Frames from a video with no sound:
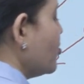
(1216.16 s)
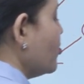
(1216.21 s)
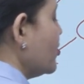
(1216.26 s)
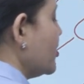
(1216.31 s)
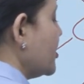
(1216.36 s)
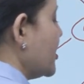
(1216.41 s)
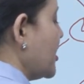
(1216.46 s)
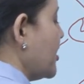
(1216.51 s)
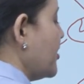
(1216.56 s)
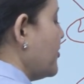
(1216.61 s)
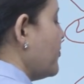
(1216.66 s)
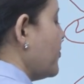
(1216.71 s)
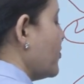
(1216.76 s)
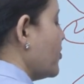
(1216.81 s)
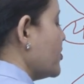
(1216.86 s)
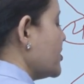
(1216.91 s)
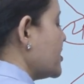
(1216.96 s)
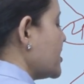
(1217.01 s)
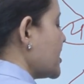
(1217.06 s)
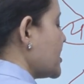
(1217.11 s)
2, 3,
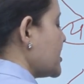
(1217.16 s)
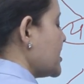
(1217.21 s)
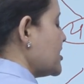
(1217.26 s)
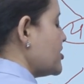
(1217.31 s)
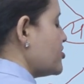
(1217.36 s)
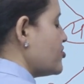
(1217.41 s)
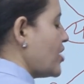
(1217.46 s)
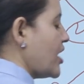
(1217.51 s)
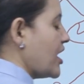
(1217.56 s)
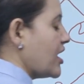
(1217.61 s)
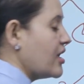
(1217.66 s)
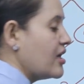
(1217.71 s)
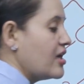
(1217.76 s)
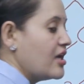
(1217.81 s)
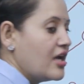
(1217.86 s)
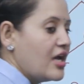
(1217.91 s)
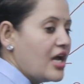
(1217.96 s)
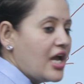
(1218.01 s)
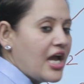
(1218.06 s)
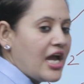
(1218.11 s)
4, 6 and 12
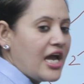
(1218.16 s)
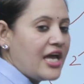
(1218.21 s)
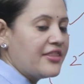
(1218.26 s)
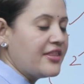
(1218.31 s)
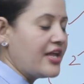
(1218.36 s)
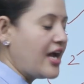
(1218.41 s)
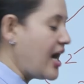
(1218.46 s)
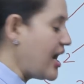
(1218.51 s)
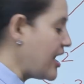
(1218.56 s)
and the